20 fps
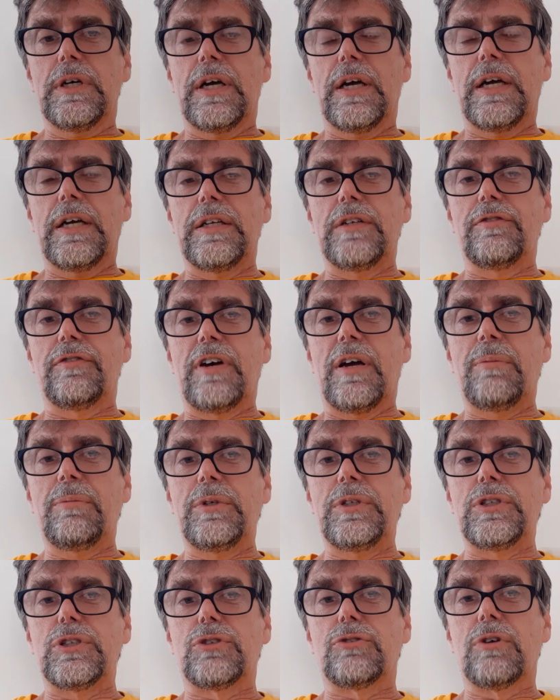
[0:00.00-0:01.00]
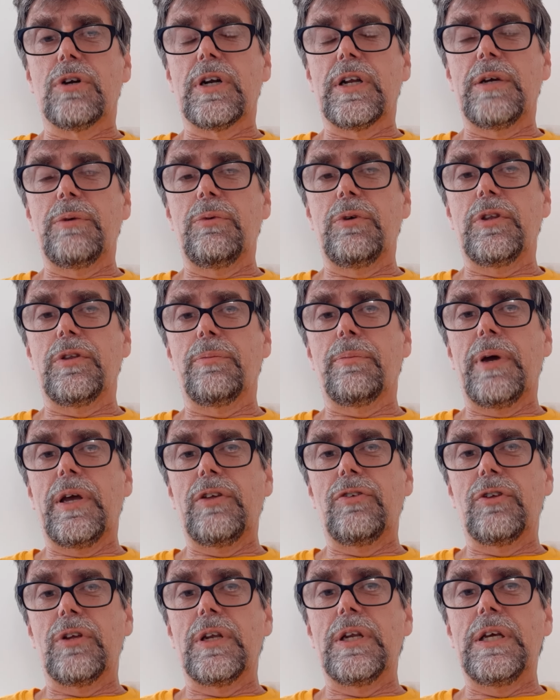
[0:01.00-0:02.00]
and families struggling with
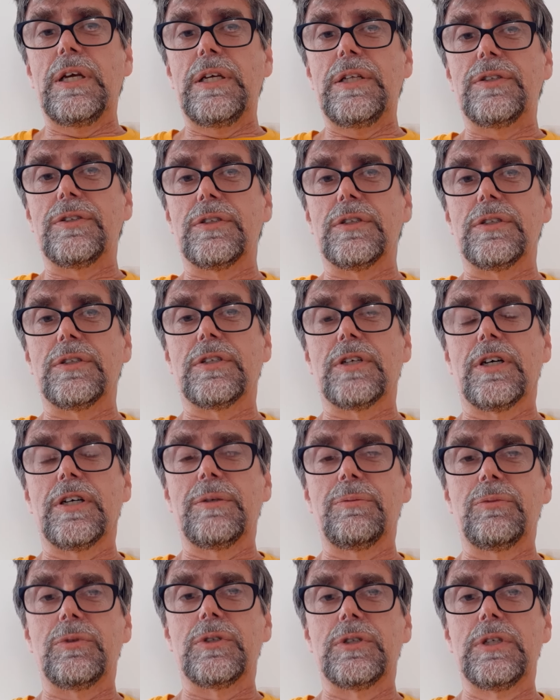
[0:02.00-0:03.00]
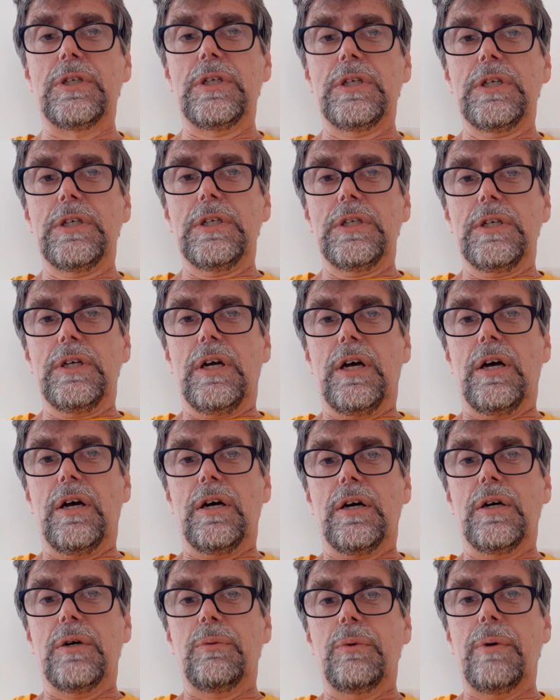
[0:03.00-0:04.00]
basic needs at times
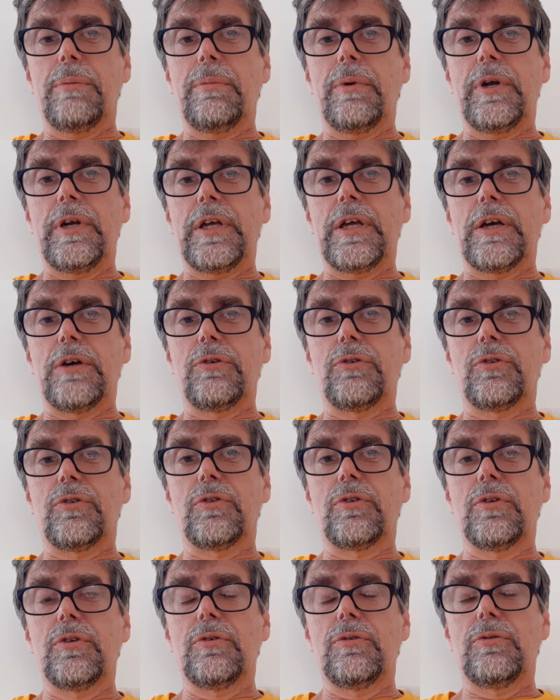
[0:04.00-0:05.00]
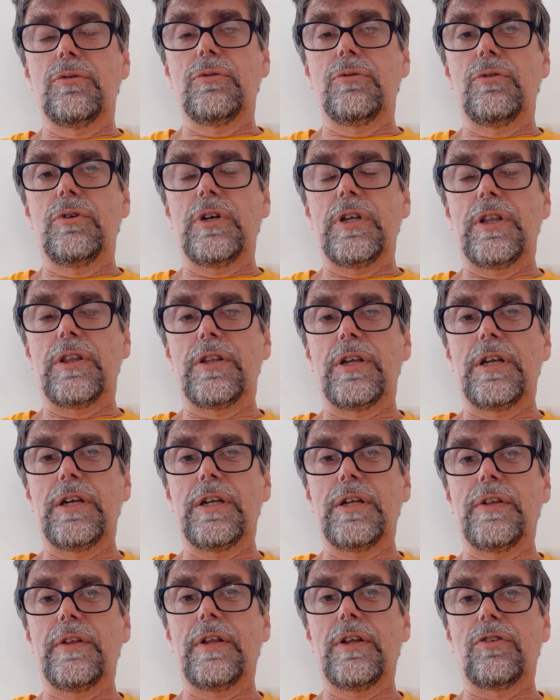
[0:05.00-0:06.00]
when money goes really thin
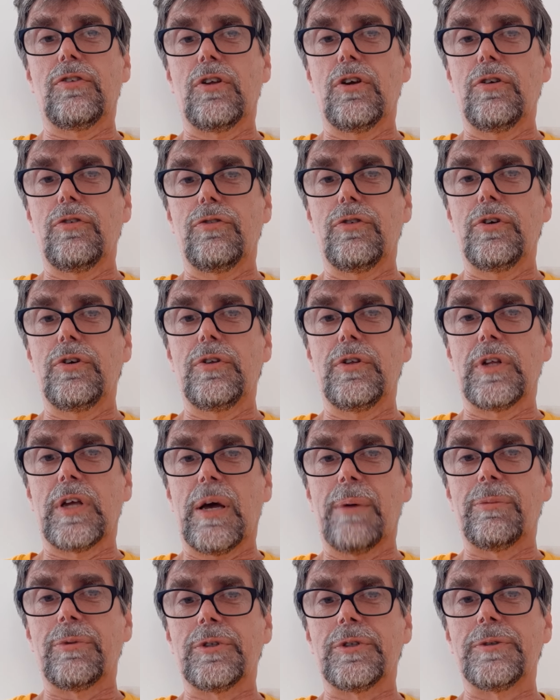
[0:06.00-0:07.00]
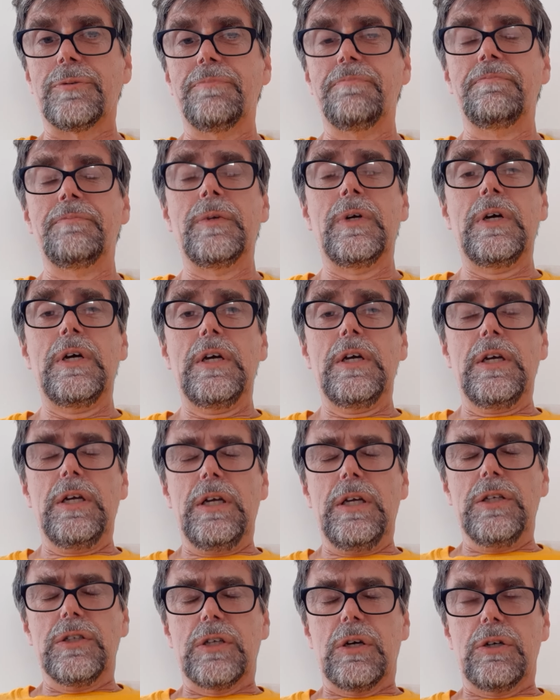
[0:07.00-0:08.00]
and there's no food in the cupboard.
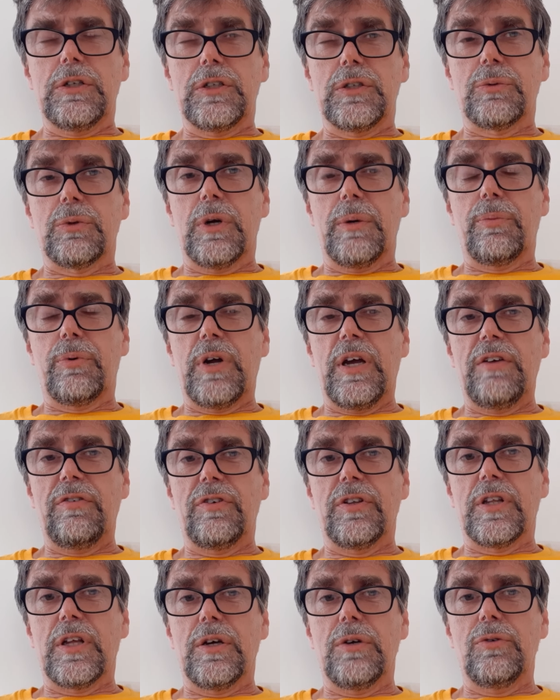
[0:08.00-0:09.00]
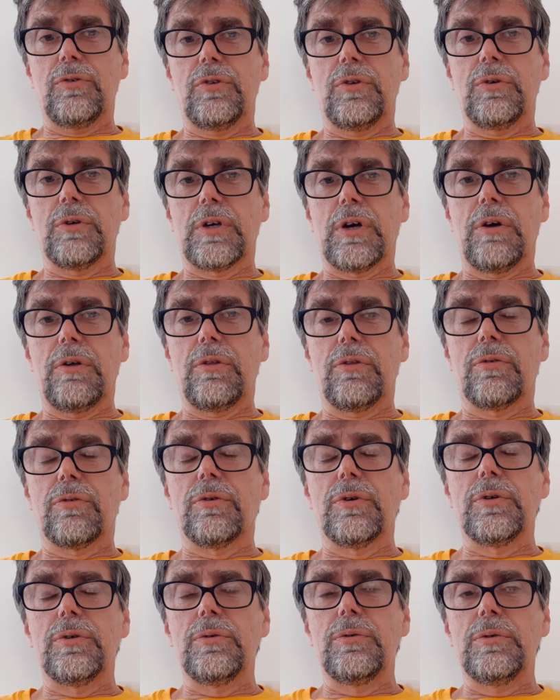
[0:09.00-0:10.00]
So I just want to pray for those who are going
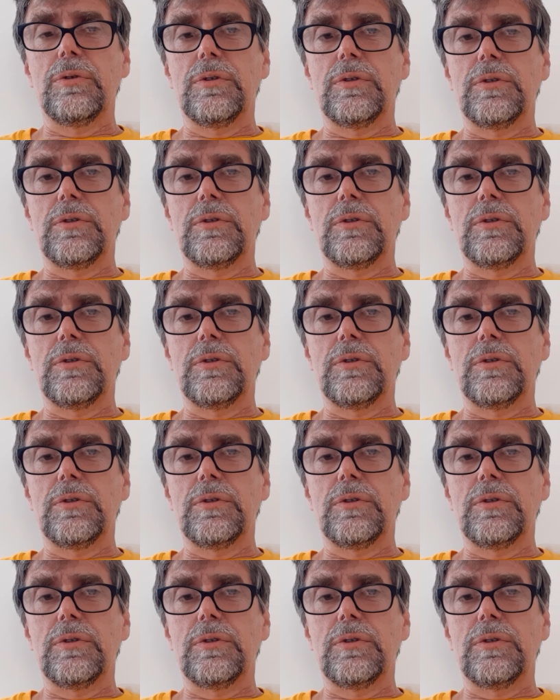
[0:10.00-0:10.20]
through